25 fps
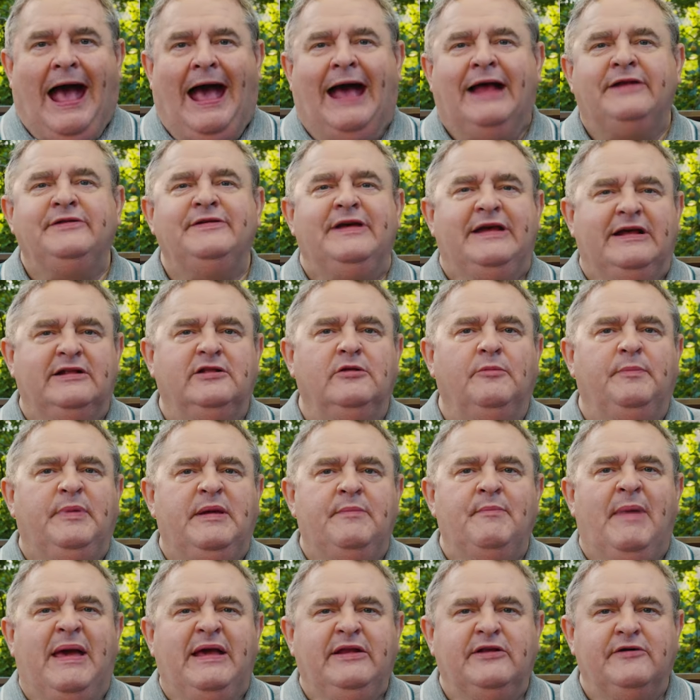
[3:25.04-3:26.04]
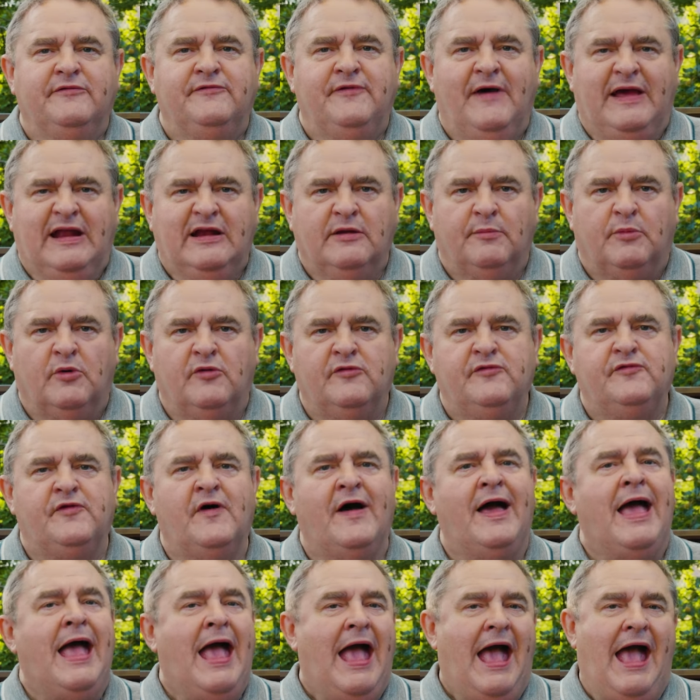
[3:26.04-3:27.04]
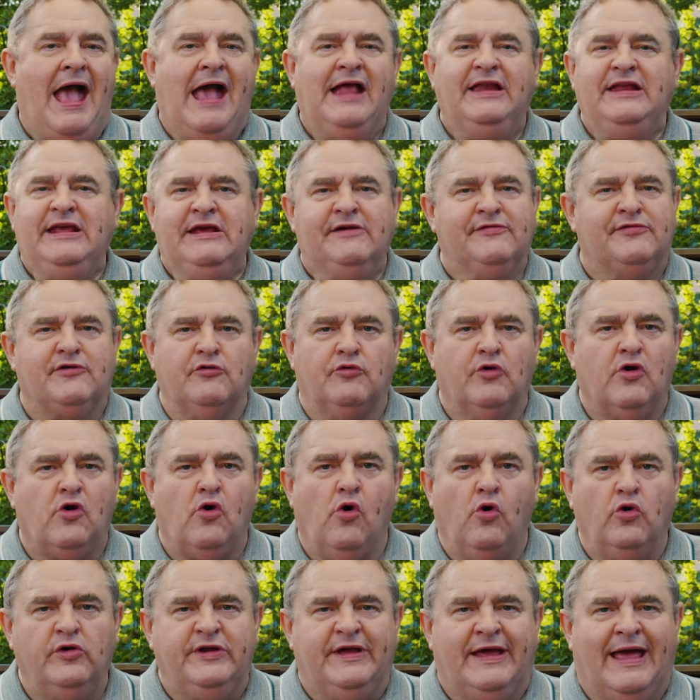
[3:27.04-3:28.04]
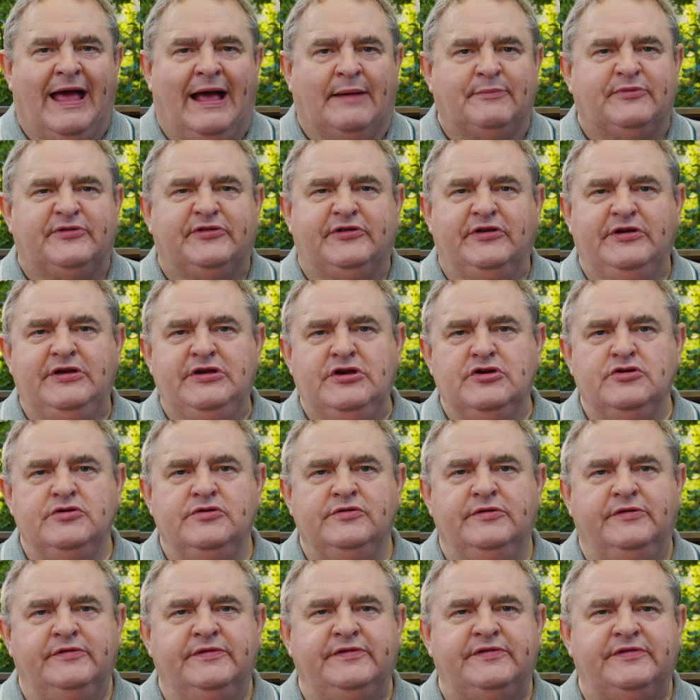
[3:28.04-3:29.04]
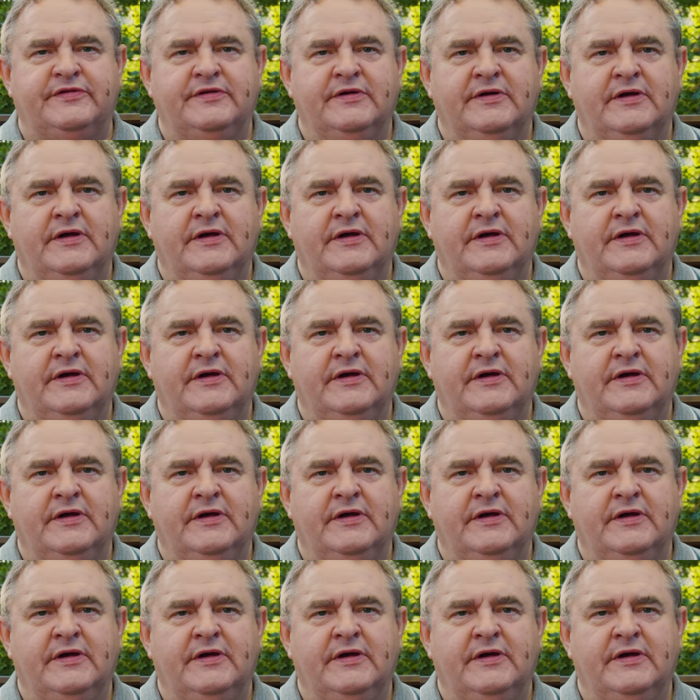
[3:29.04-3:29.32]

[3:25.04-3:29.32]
and it'll be made available for any of the recording apps to use.